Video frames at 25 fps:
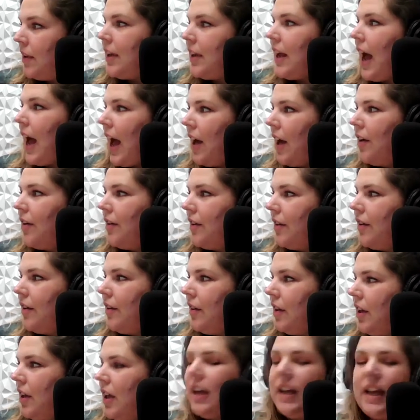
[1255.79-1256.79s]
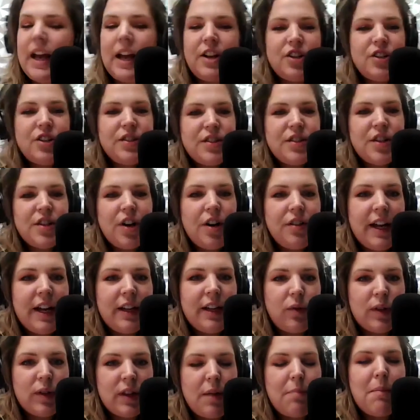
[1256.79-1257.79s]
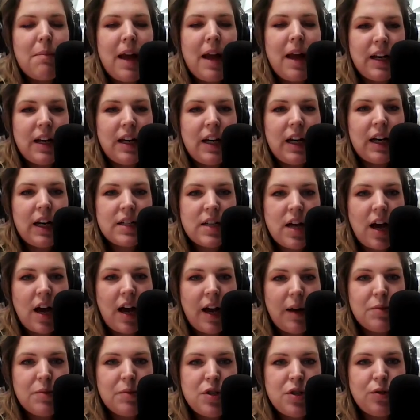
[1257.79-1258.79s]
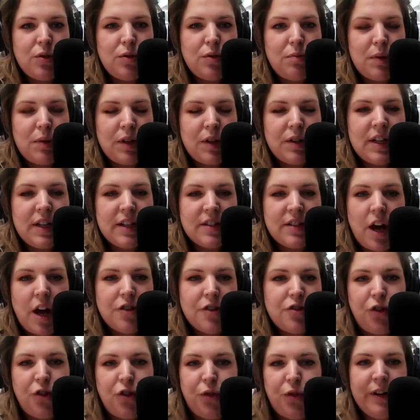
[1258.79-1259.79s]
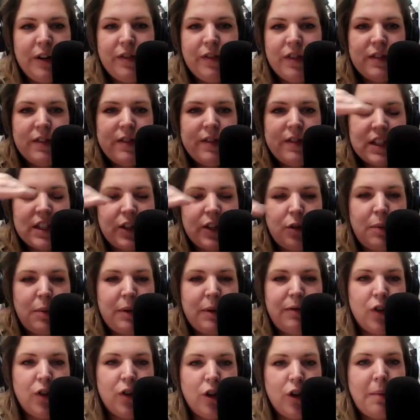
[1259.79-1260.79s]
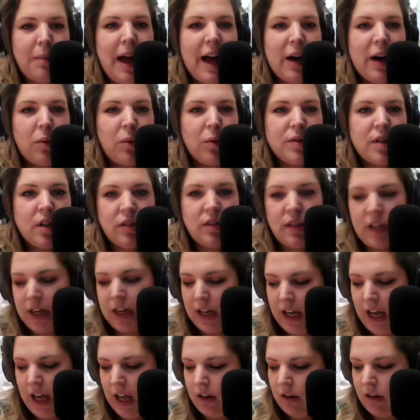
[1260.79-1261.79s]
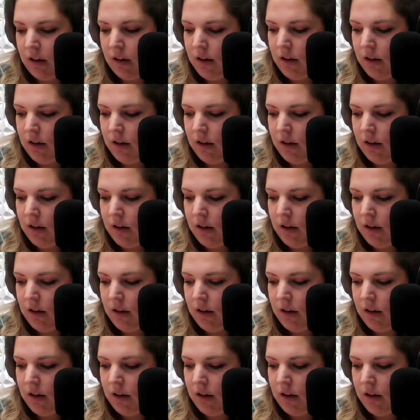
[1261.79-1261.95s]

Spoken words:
Yeah. Yeah, just start like with the men needing time to build testosterone, even if it's a little bit further back. We'll start that again.